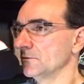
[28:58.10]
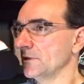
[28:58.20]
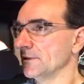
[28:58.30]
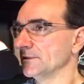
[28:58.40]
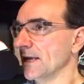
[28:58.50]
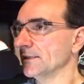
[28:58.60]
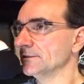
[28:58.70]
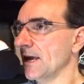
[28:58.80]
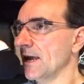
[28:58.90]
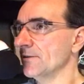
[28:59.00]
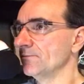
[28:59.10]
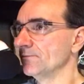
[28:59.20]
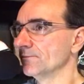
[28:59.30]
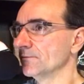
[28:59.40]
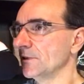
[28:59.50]
second time
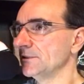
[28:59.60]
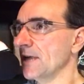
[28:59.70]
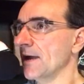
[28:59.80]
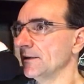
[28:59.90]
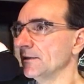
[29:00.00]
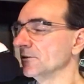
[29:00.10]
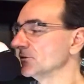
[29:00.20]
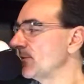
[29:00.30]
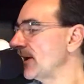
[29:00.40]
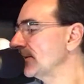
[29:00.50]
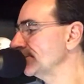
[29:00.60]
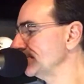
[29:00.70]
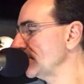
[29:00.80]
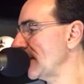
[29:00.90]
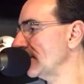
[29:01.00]
that he's gotten in and looked better?
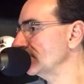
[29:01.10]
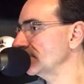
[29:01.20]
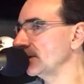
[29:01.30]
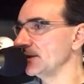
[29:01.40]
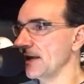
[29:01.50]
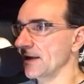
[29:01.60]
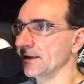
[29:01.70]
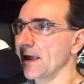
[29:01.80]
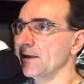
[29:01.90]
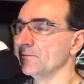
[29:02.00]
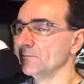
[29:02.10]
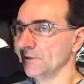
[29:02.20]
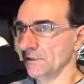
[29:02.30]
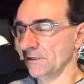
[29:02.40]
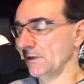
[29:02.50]
Yeah, Indiana game
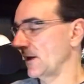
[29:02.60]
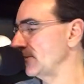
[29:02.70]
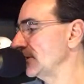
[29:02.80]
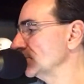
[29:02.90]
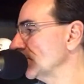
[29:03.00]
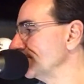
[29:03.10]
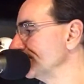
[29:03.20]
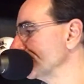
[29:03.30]
and this one.